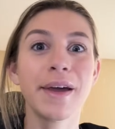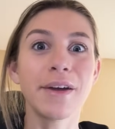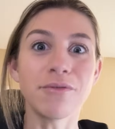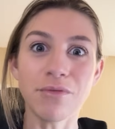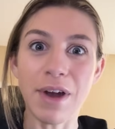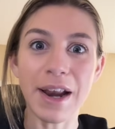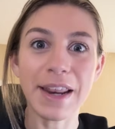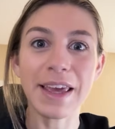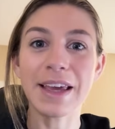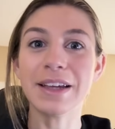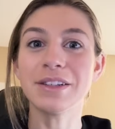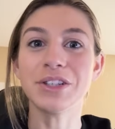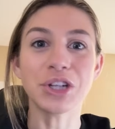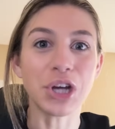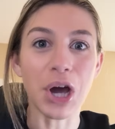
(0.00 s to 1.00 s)
ready
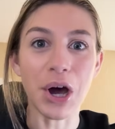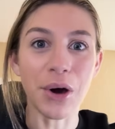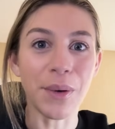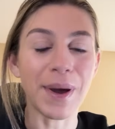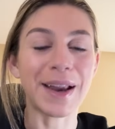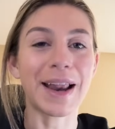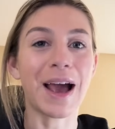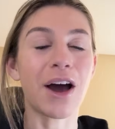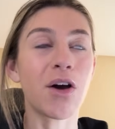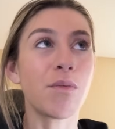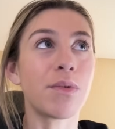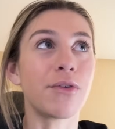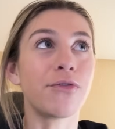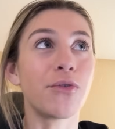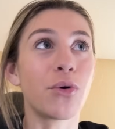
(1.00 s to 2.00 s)
to go and out
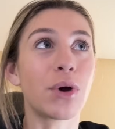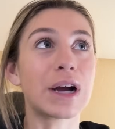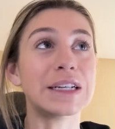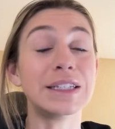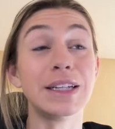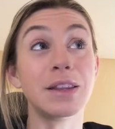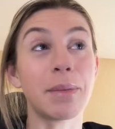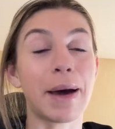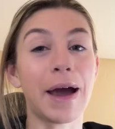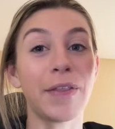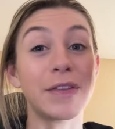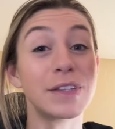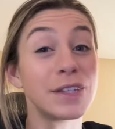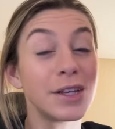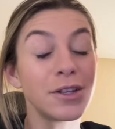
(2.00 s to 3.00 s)
before I did the behind the
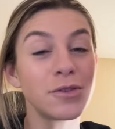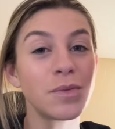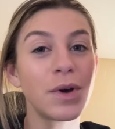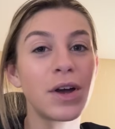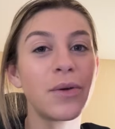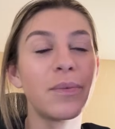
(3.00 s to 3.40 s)
scenes one,